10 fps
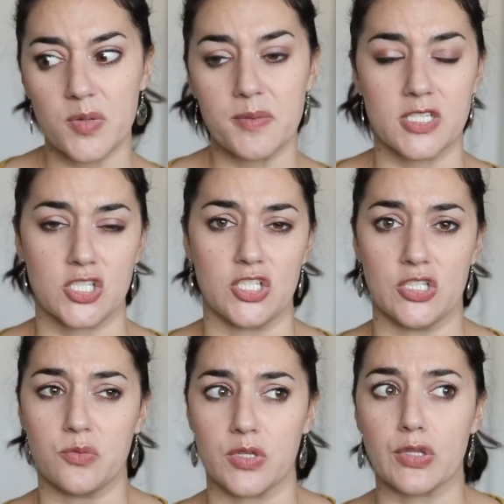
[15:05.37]
we're pretty much
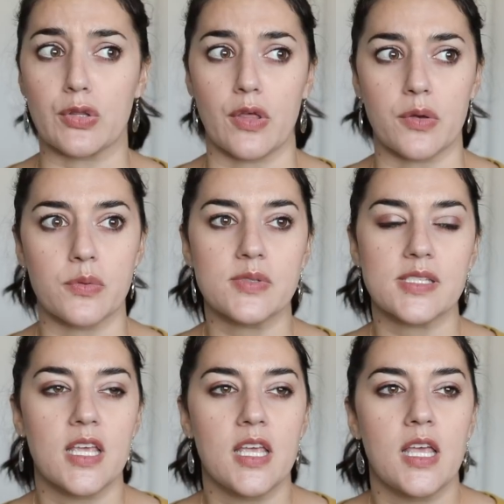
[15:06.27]
good with clothes.
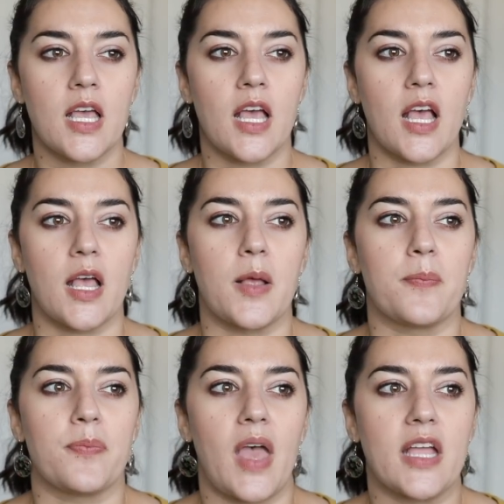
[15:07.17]

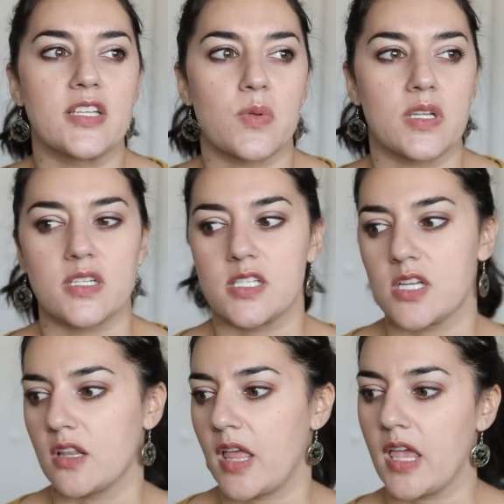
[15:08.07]
Um, I just wanted to
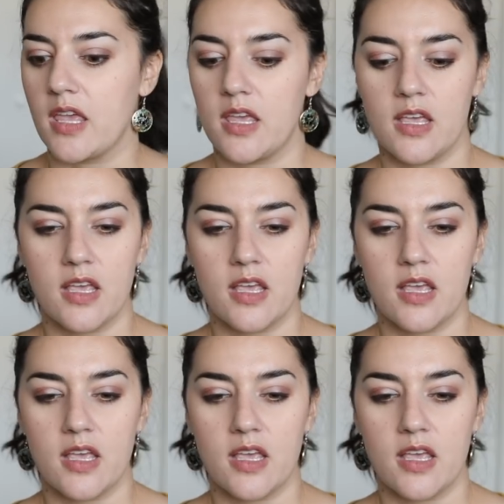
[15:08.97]
start like